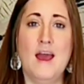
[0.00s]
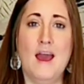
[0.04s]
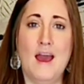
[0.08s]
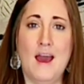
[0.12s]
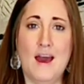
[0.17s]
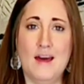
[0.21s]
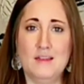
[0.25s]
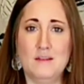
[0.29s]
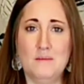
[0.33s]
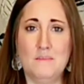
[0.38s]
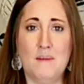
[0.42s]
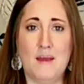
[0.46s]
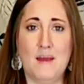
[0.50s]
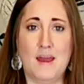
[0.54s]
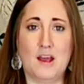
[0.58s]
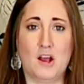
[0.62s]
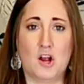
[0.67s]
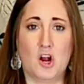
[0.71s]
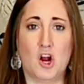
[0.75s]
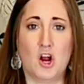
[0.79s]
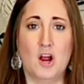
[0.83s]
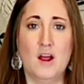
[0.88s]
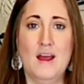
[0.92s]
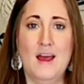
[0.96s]
and the
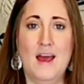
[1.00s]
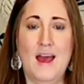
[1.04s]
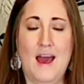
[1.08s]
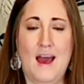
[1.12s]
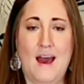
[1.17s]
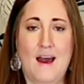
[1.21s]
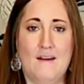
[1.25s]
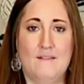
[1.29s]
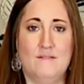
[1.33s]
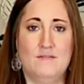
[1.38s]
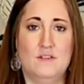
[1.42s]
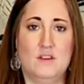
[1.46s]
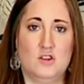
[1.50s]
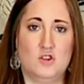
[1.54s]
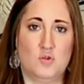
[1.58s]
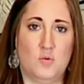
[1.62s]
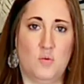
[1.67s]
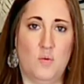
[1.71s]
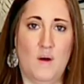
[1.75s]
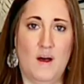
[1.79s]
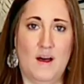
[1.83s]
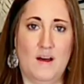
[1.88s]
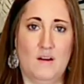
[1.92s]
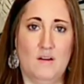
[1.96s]
Maker have the
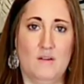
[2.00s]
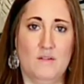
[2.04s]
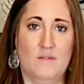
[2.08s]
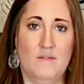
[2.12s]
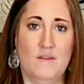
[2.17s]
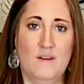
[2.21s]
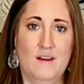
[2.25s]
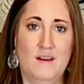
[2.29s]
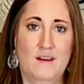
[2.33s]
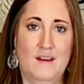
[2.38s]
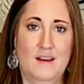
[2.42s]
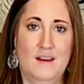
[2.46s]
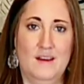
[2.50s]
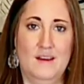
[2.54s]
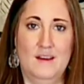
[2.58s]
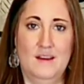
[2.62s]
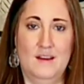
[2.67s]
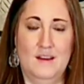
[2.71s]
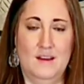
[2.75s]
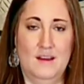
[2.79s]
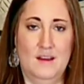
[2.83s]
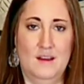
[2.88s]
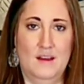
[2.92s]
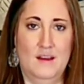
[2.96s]

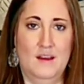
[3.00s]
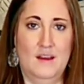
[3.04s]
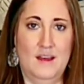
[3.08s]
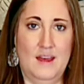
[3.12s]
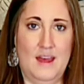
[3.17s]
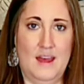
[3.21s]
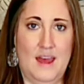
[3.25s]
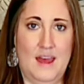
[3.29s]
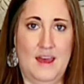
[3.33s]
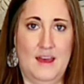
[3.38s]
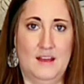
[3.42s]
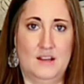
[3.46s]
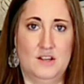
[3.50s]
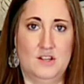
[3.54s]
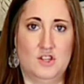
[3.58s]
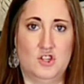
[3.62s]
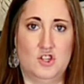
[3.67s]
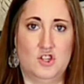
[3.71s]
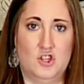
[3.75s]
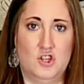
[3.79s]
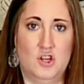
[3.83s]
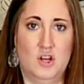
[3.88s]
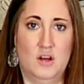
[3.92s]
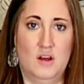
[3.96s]

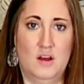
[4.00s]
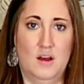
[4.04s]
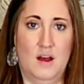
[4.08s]
12-inch